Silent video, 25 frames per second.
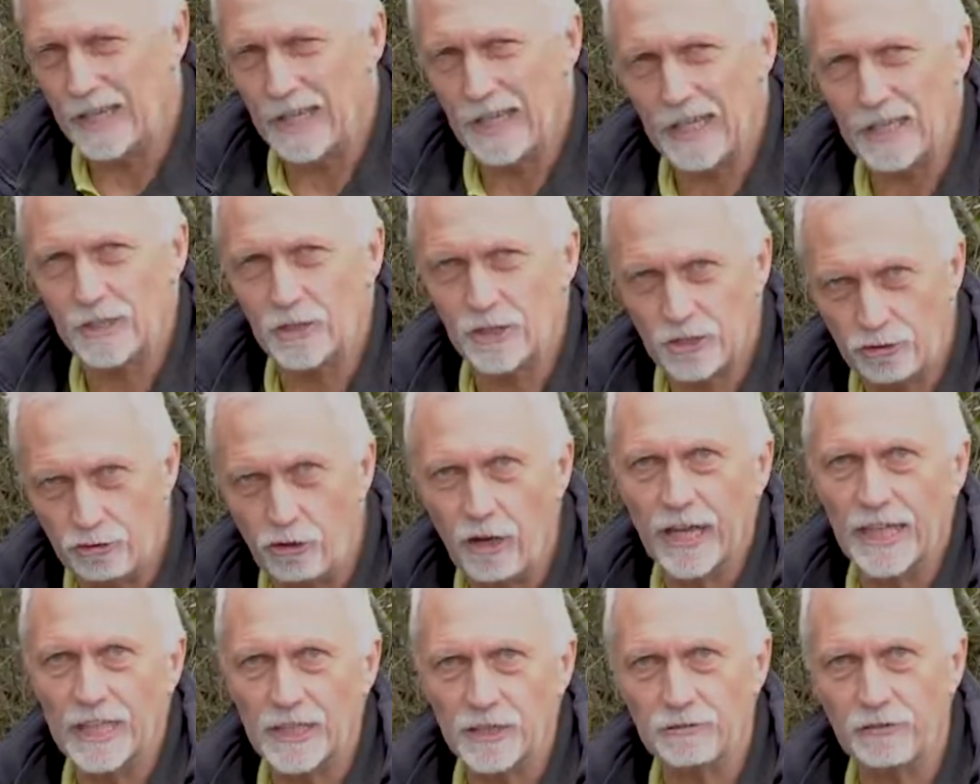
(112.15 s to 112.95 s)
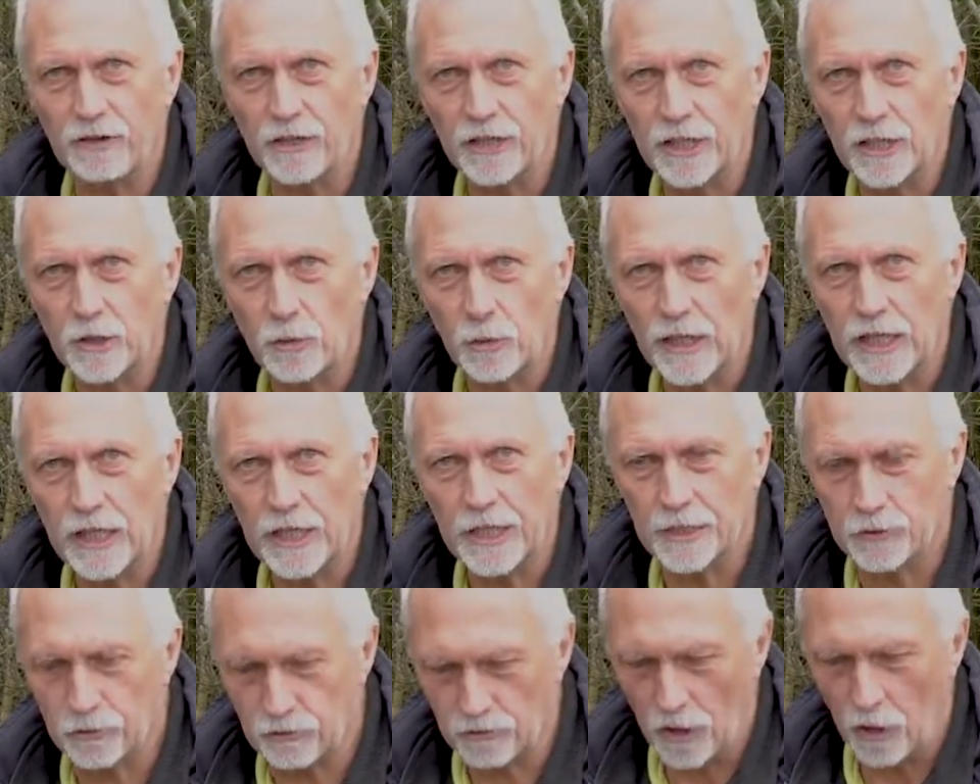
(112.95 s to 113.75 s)
it drains very
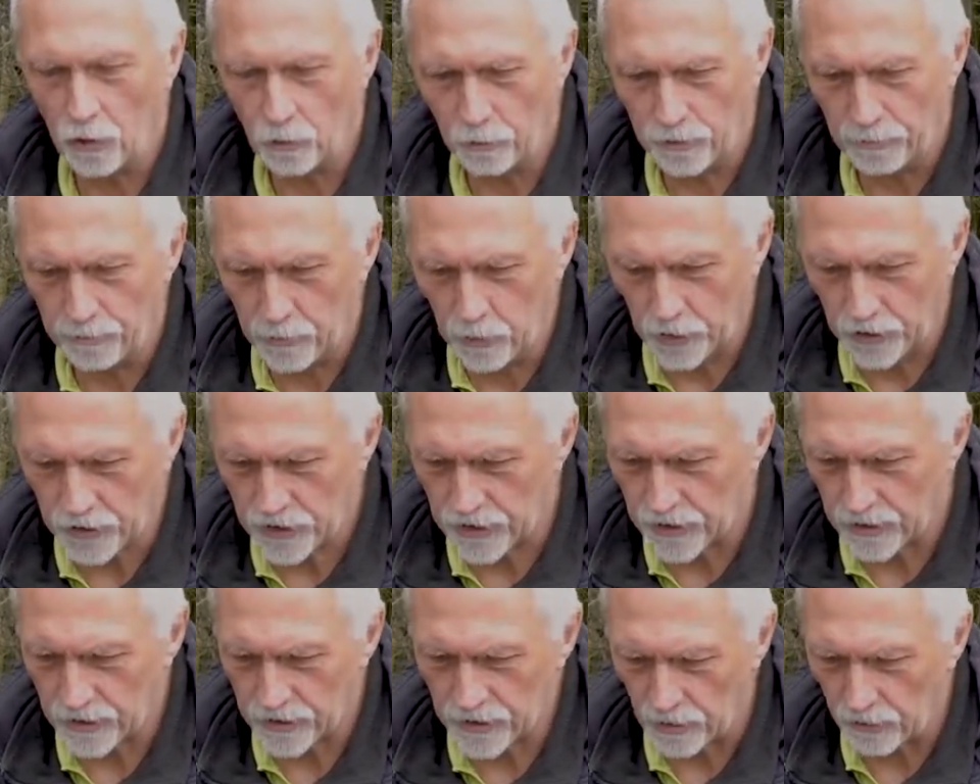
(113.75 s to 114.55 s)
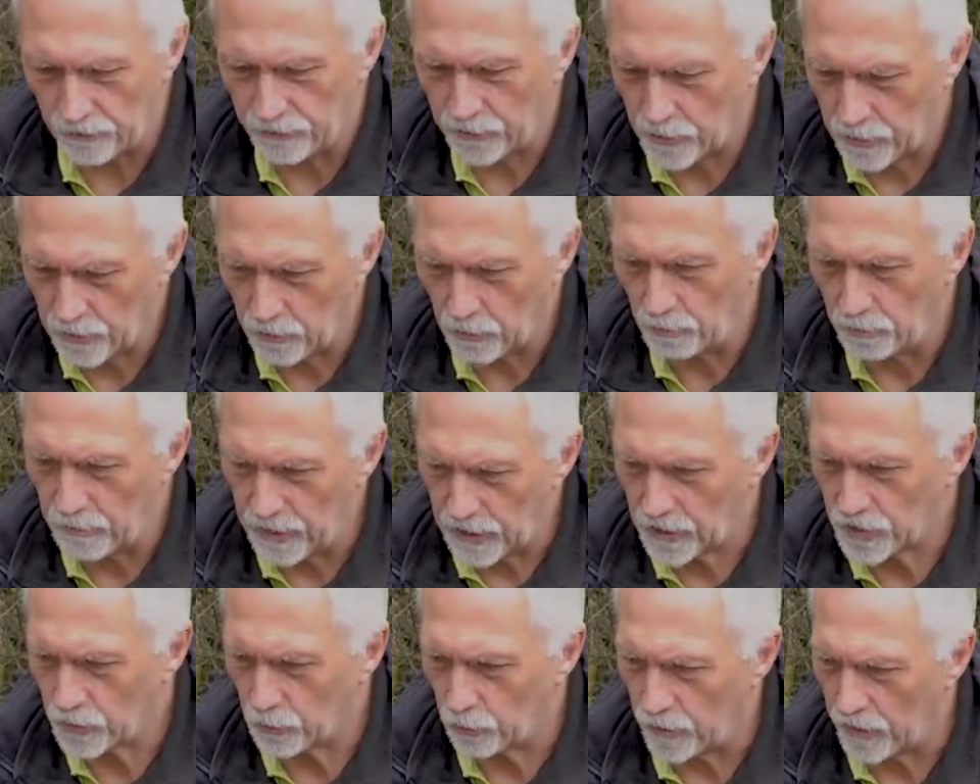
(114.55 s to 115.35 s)
quickly. It doesn't hold the moisture. So if you do a
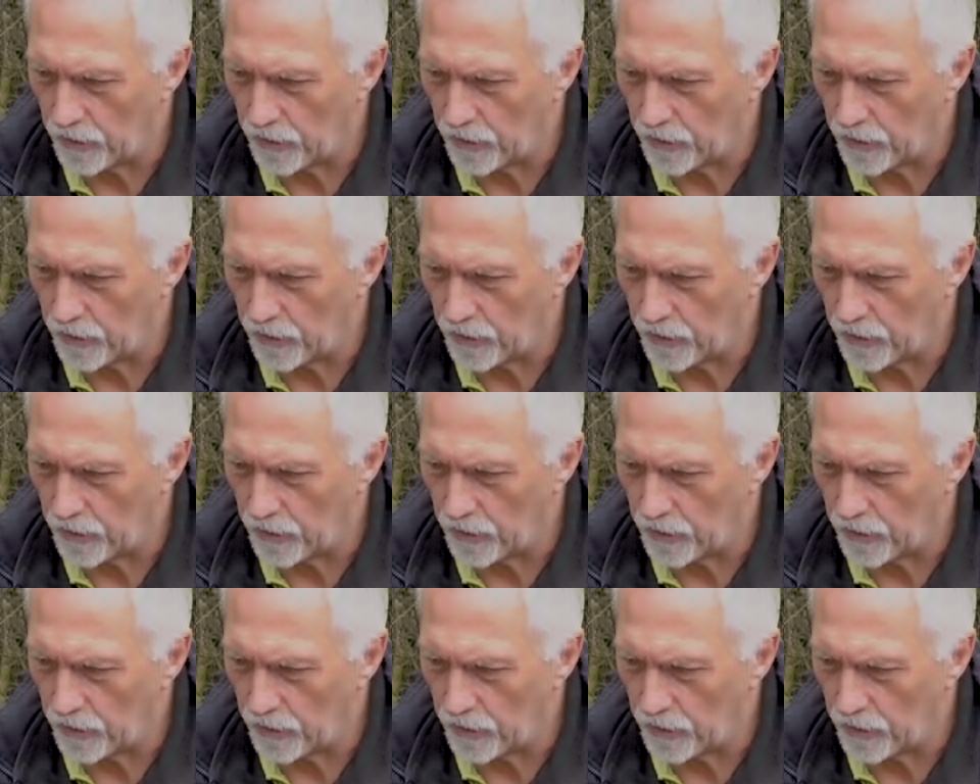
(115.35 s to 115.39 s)
mix